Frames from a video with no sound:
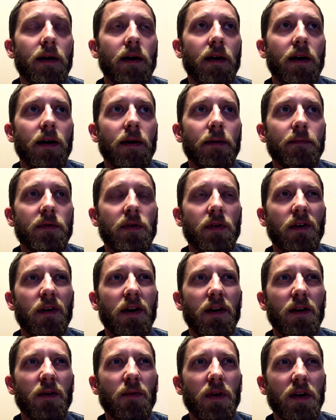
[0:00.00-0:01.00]
So
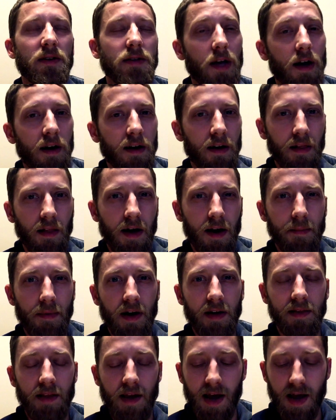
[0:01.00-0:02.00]
I don't want to talk a lot
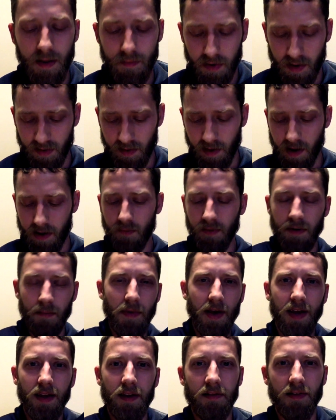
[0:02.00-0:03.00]
about that, because I don't want to
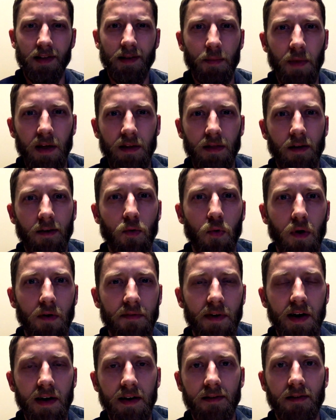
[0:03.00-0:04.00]
make it seem like the
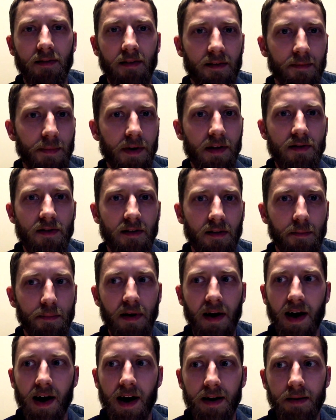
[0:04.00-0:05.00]
Corvette suspension's
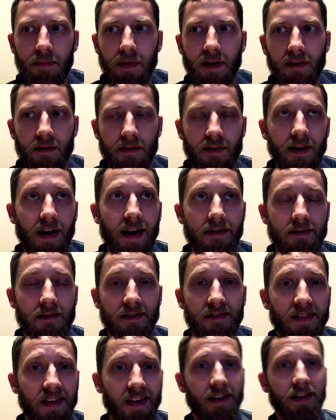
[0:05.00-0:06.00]
bad, because I
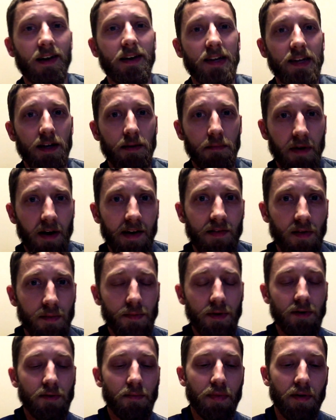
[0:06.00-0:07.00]
just think I need to buy
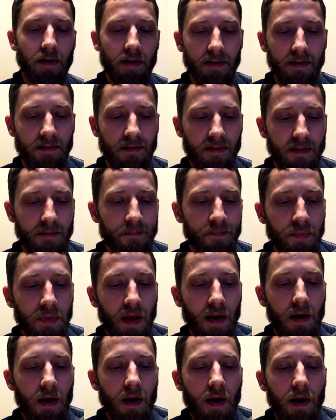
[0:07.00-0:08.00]
some new parts.
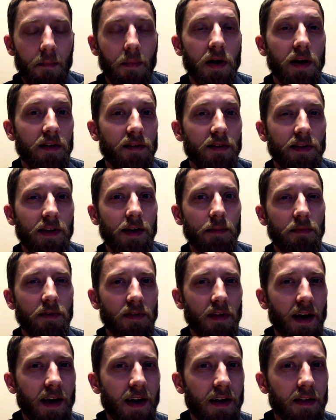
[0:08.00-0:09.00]
But it seems
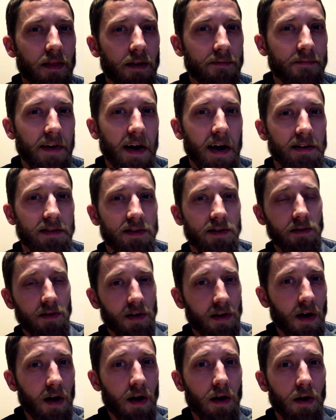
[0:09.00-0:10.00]
that the faster you
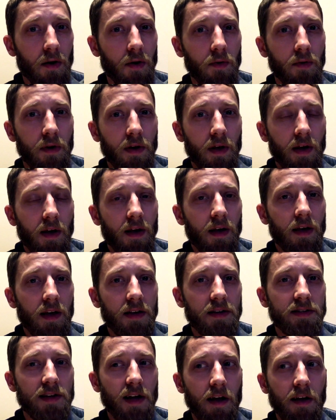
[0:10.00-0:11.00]
go,
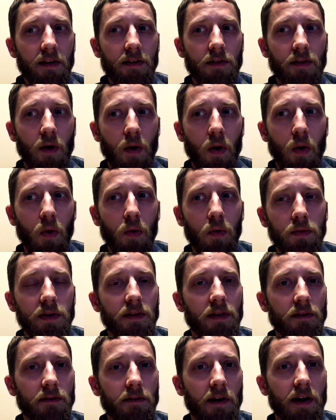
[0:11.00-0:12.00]
it does hold
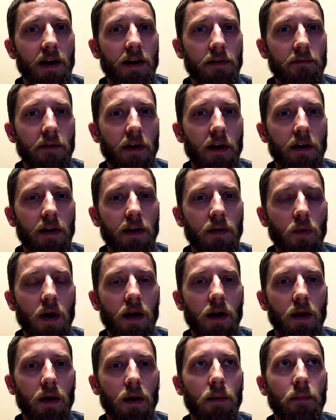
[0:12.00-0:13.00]
its ground very
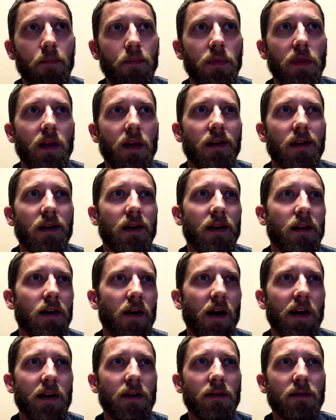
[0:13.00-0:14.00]
well.
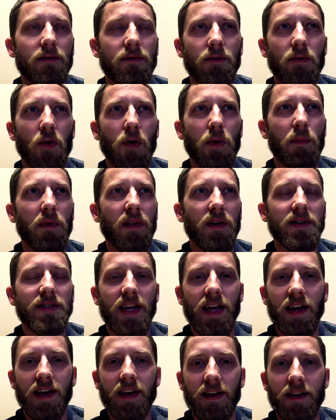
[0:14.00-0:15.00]
I don't normally
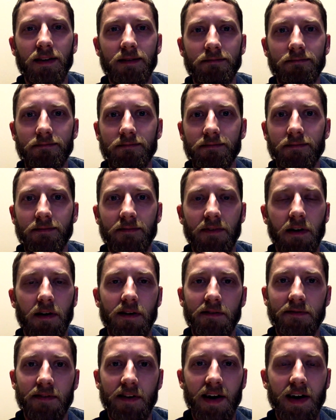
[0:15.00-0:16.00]
take it
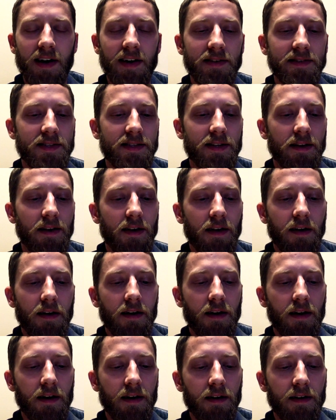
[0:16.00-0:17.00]
very fast.
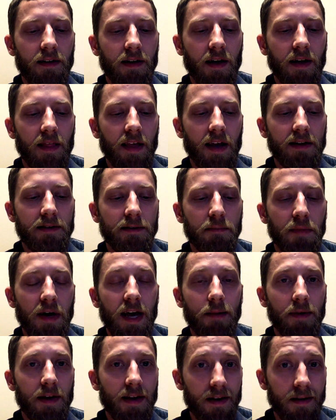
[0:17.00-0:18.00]
I like to
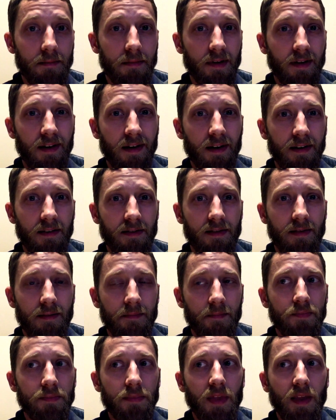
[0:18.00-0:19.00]
baby it because
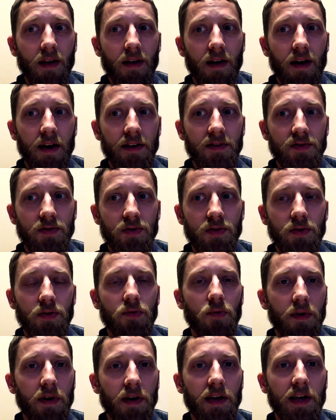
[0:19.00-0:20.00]
I
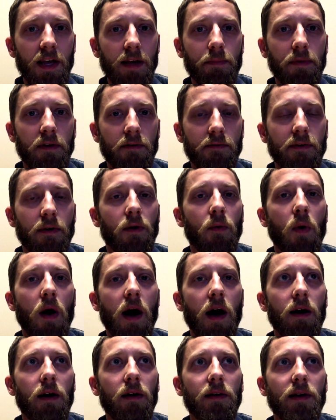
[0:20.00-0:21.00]
do want to keep it for a
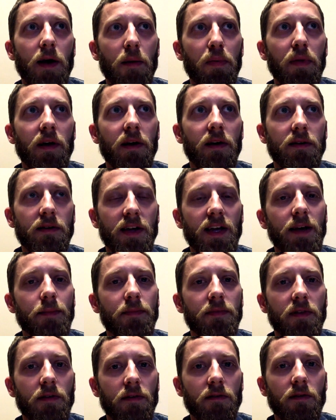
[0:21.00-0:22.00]
while, and I plan on
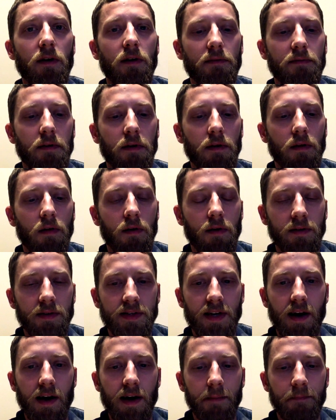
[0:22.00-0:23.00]
keeping this car for a long
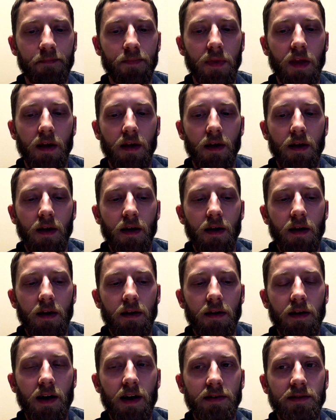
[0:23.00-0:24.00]
time.
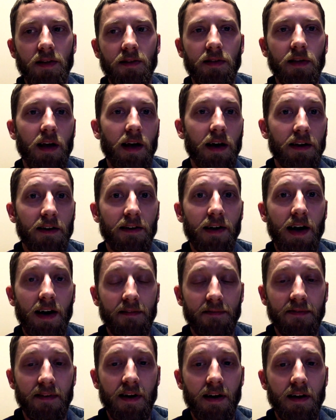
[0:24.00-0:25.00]
Not to say I don't
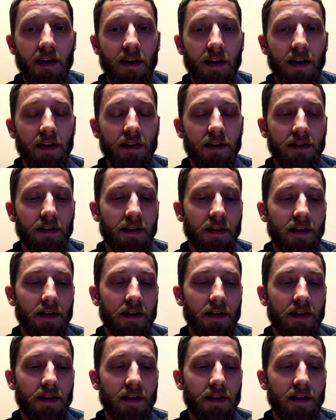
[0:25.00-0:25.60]
have fun on it.